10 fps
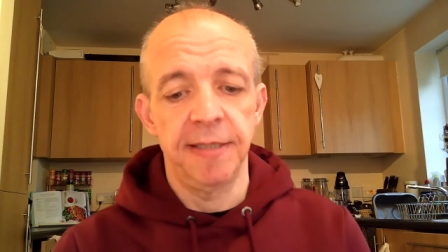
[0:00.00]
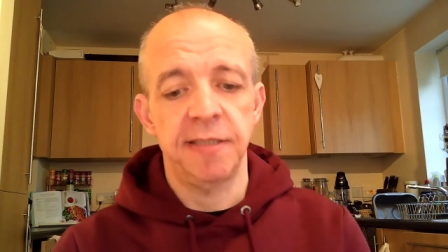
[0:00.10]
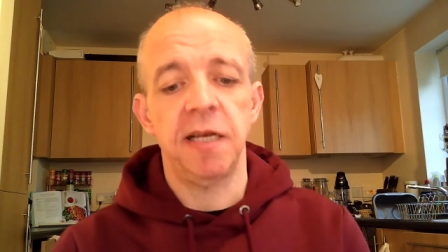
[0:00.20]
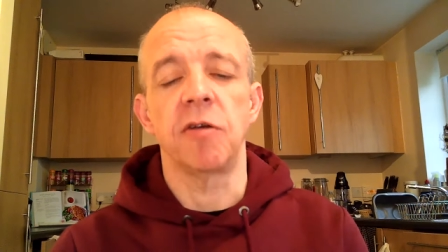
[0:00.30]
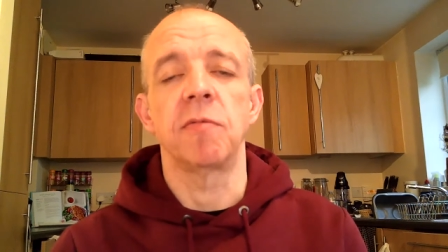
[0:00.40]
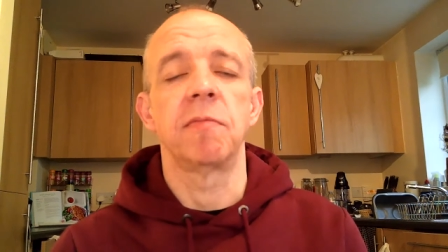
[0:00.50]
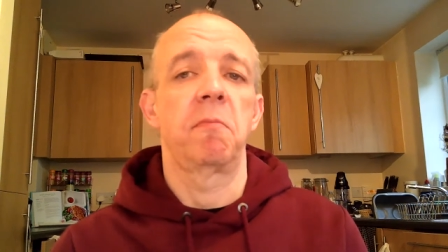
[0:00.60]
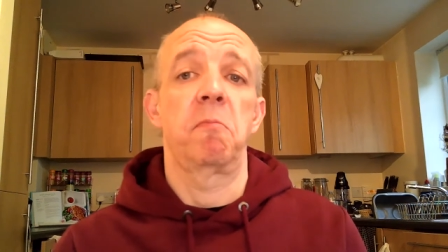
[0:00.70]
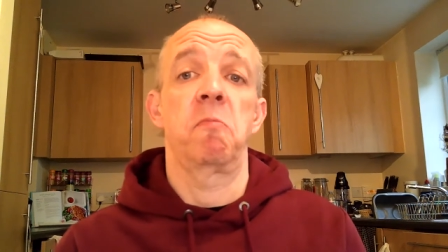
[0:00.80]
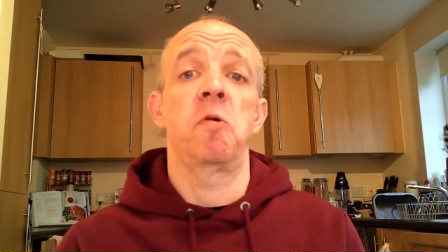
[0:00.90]
So,
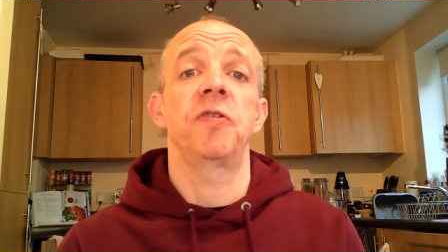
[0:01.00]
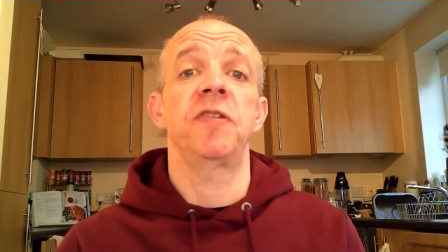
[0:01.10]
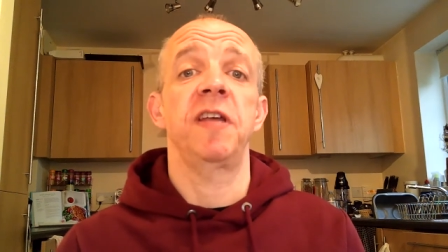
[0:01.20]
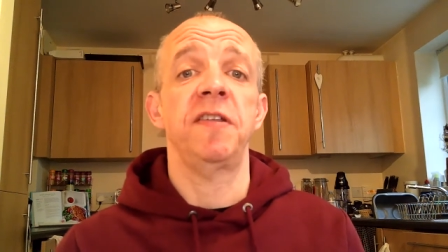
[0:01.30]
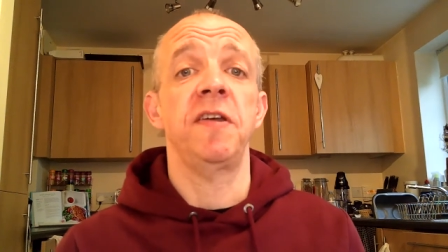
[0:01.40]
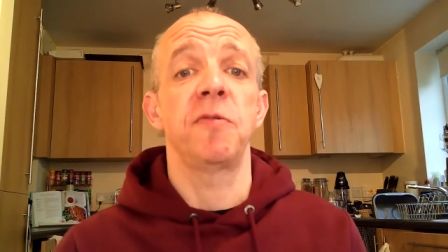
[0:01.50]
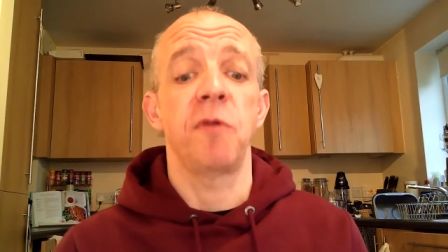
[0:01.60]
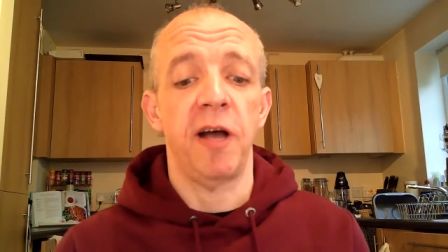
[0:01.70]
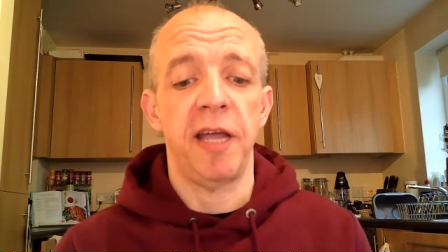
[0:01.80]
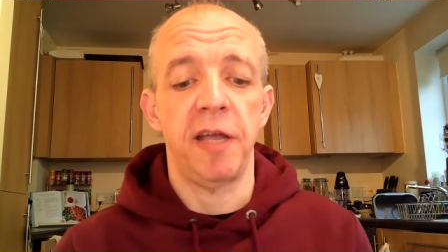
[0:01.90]
what did they do?
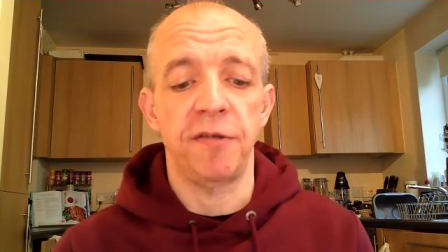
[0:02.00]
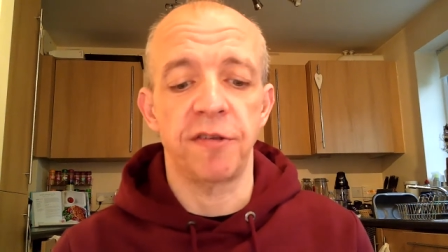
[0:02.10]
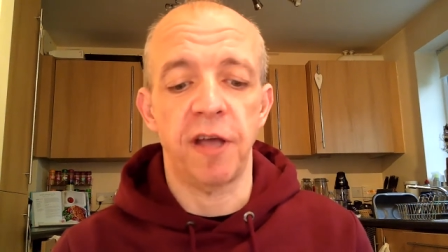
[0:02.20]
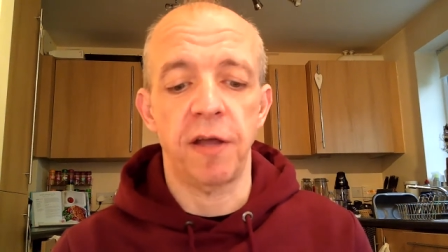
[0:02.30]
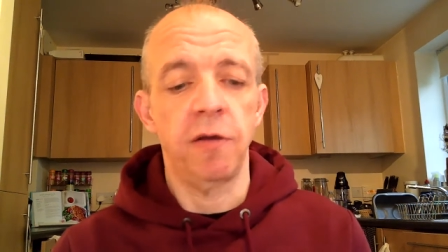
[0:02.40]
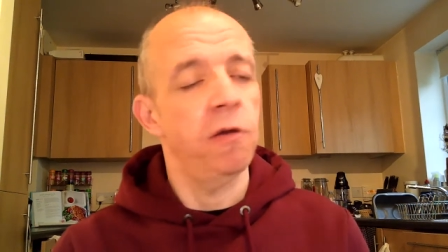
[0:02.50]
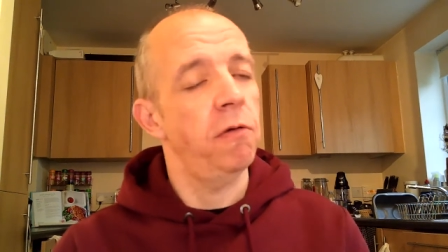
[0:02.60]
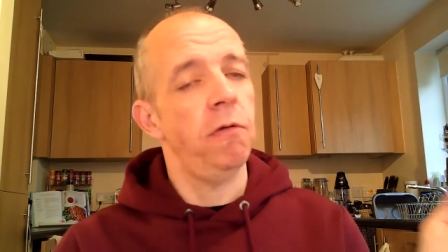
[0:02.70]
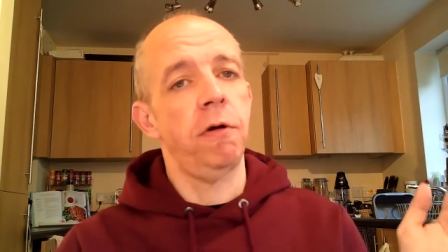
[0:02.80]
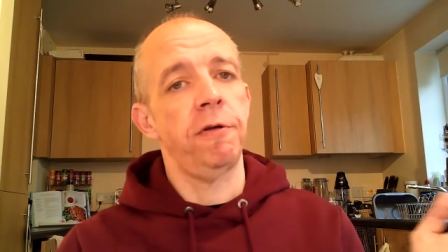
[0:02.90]
I hear you say,
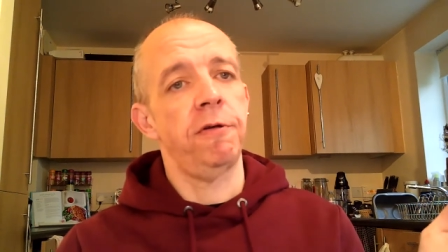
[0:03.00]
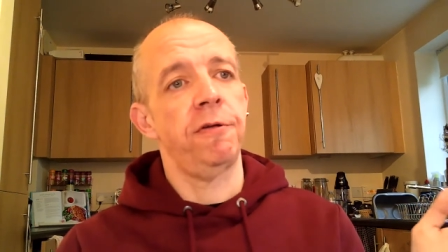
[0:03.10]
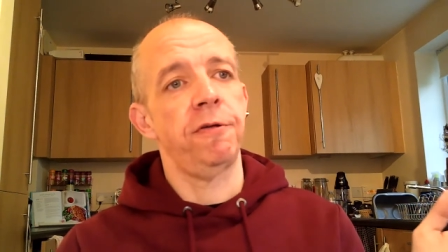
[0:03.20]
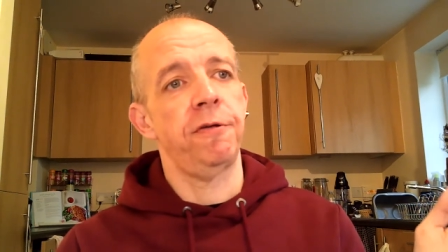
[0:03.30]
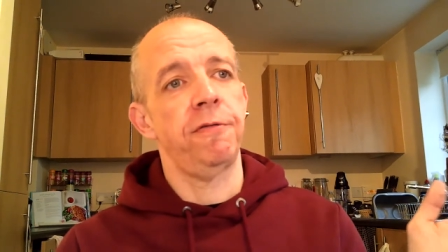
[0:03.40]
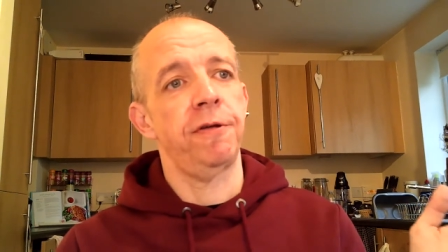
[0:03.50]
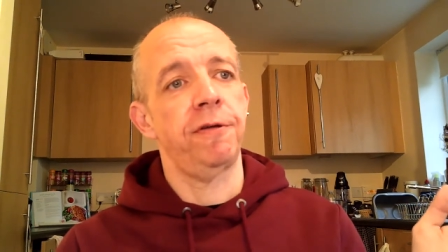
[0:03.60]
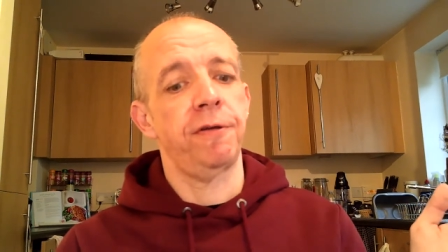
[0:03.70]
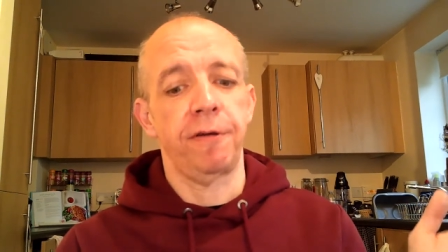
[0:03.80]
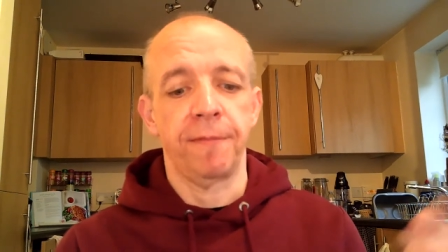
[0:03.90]
What did they do,
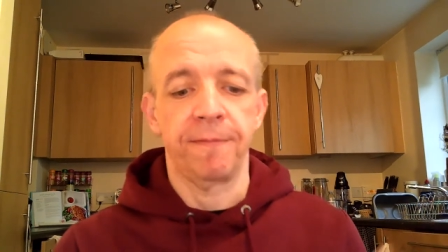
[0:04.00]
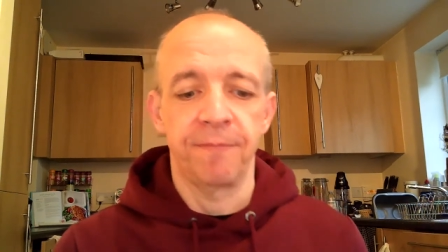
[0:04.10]
Rudy?